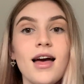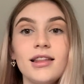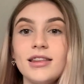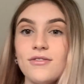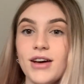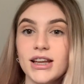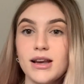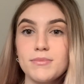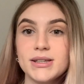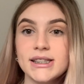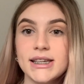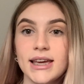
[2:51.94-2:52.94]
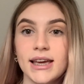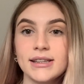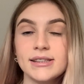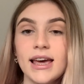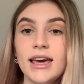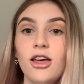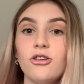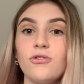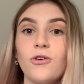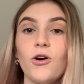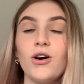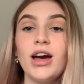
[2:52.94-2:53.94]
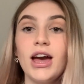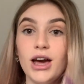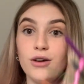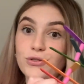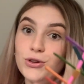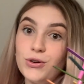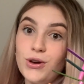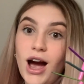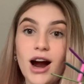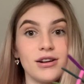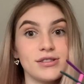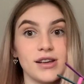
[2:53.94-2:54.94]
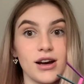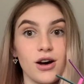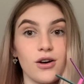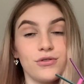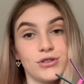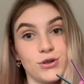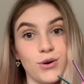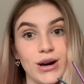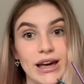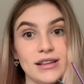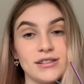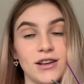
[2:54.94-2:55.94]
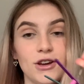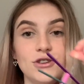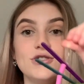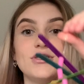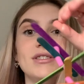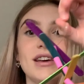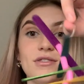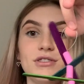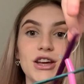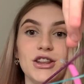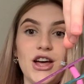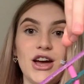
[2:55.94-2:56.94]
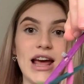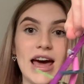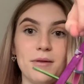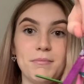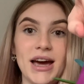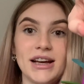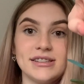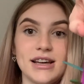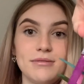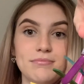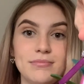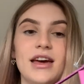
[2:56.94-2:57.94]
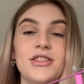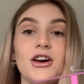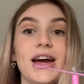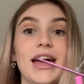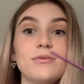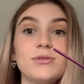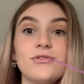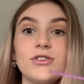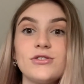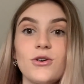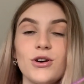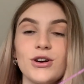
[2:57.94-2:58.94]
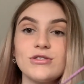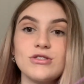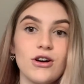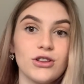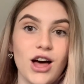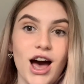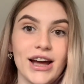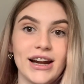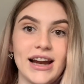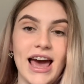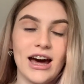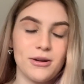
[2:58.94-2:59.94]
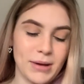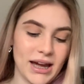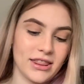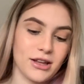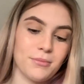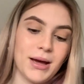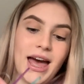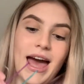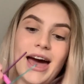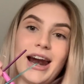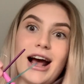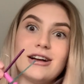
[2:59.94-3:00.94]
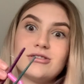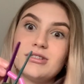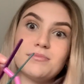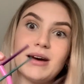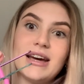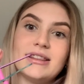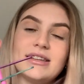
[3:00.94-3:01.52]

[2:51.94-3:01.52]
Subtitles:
Life hack number 6 is for if you are a sucker for toys, you should definitely learn how to make some. There are heaps of tutorials online on how to make them, and I just made